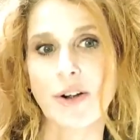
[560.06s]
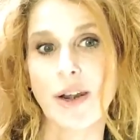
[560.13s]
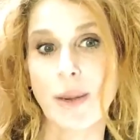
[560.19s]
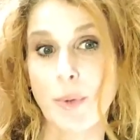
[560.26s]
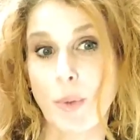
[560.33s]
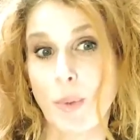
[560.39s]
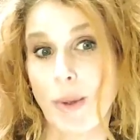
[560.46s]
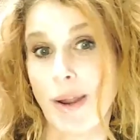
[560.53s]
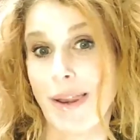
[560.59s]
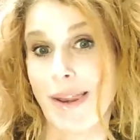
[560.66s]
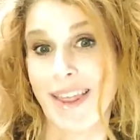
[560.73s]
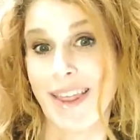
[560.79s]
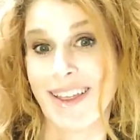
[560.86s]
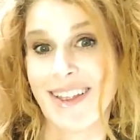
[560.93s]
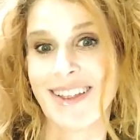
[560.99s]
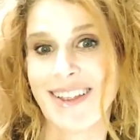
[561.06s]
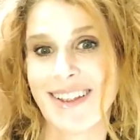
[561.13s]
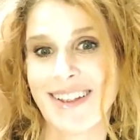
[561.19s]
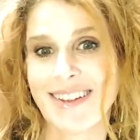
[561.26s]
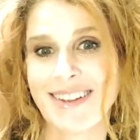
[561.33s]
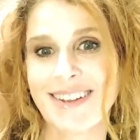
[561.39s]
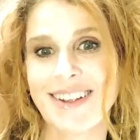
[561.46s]
are number one.
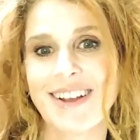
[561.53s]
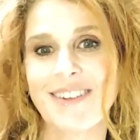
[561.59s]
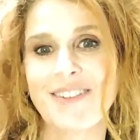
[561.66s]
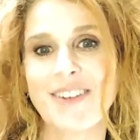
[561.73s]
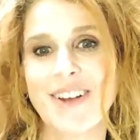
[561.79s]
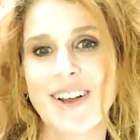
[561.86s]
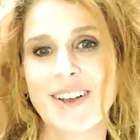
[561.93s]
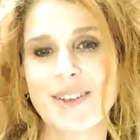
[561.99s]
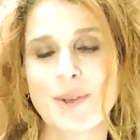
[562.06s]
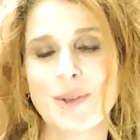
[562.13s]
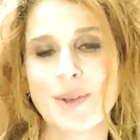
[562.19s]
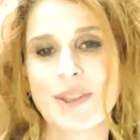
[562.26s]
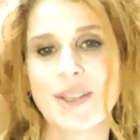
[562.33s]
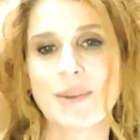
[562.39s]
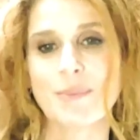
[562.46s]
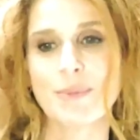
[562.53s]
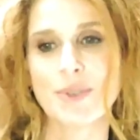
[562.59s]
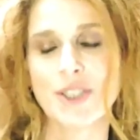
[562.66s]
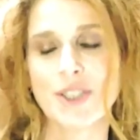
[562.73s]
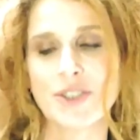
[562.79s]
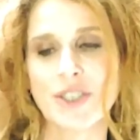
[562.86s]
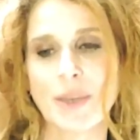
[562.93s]
Yeah. of the
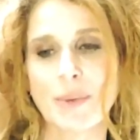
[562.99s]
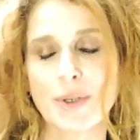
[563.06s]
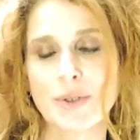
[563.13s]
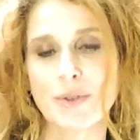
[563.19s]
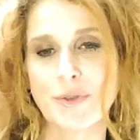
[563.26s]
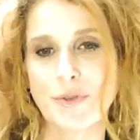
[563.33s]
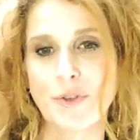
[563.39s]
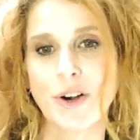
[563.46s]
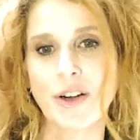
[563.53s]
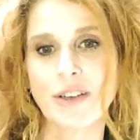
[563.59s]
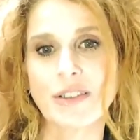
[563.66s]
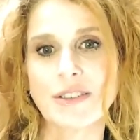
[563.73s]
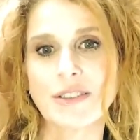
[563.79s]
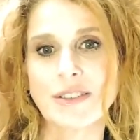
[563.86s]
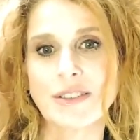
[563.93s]
procedures that we use for.